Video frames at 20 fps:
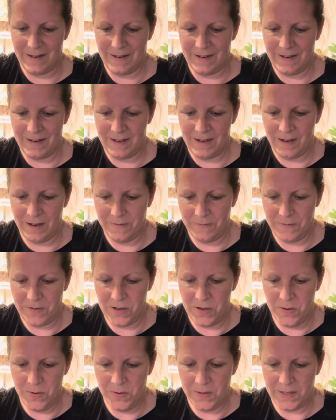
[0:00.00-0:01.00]
I love
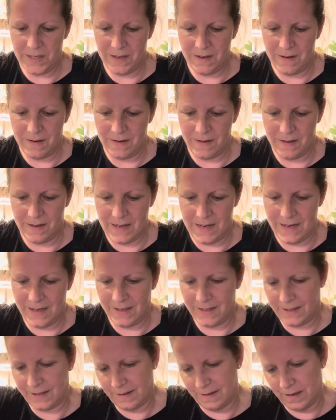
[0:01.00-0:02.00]
using
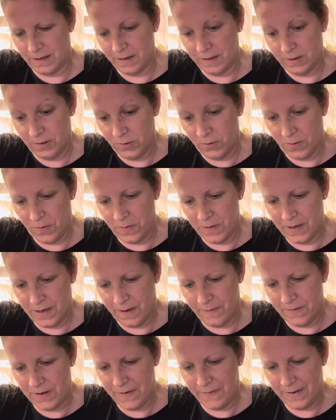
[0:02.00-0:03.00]
these.
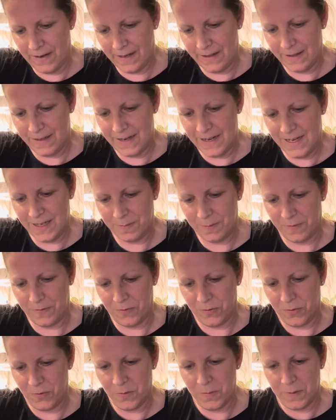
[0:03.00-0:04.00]
I've never had these
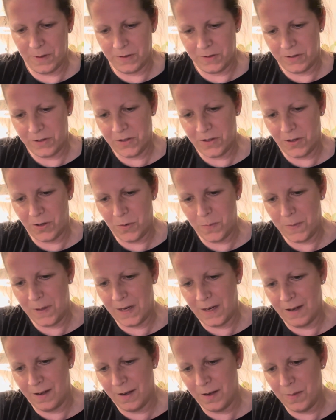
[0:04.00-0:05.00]
before, but I'll just open
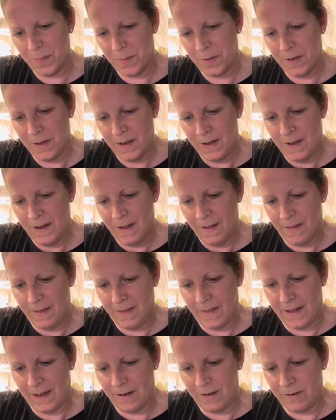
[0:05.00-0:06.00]
it up.
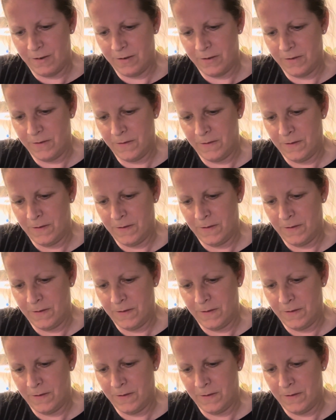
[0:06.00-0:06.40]
They are...